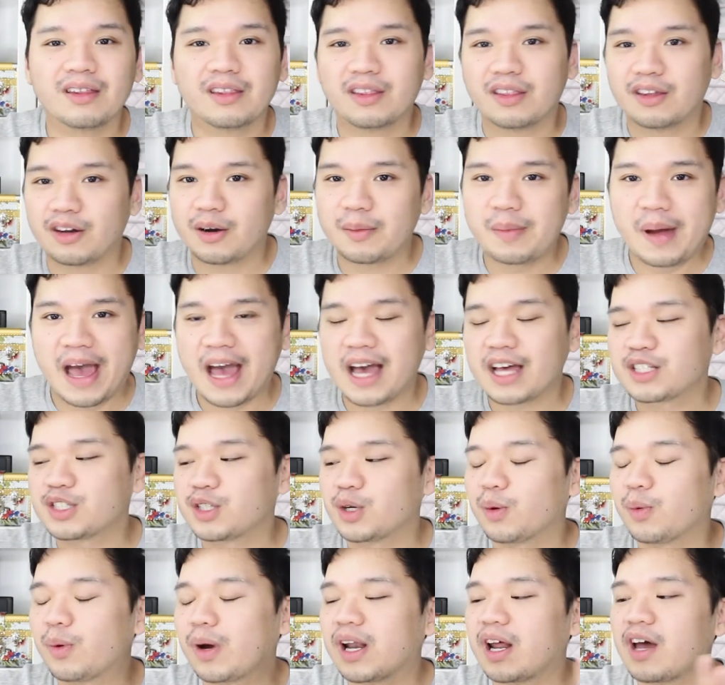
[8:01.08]
their bags
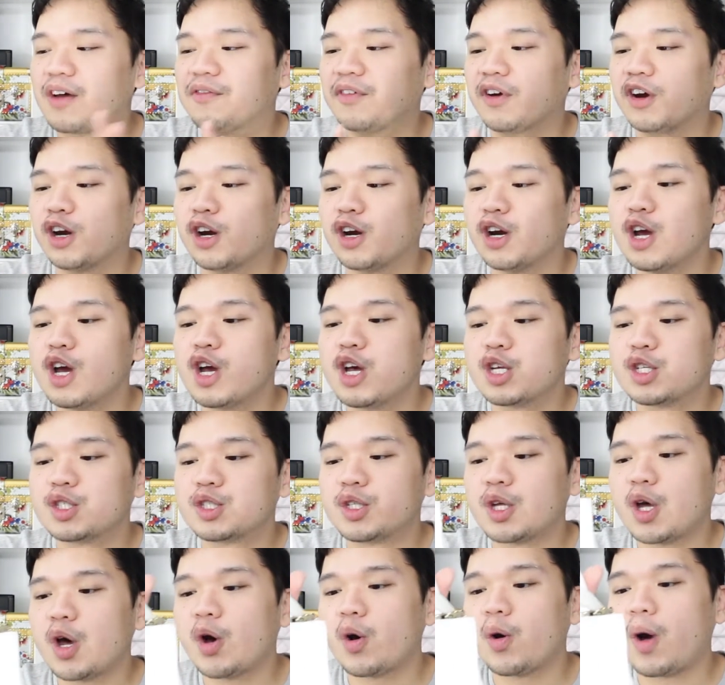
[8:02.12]
or whatever,
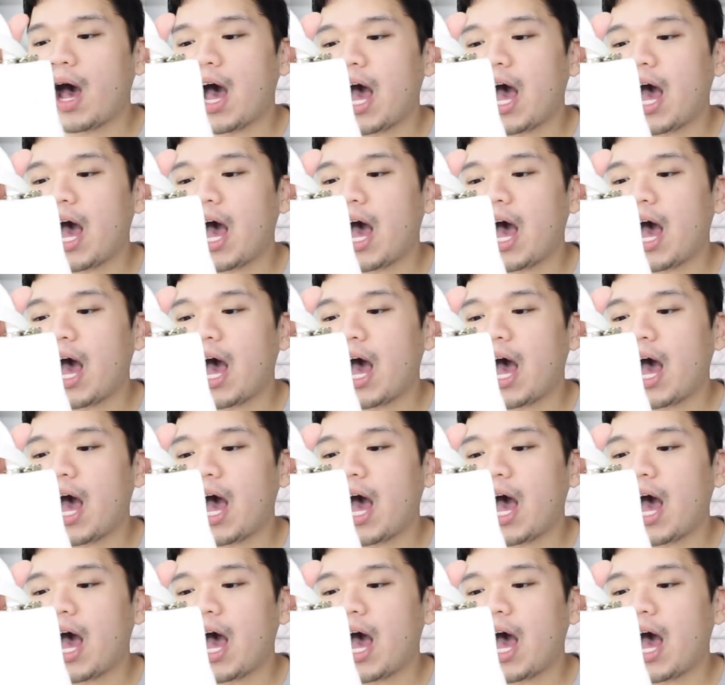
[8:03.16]
so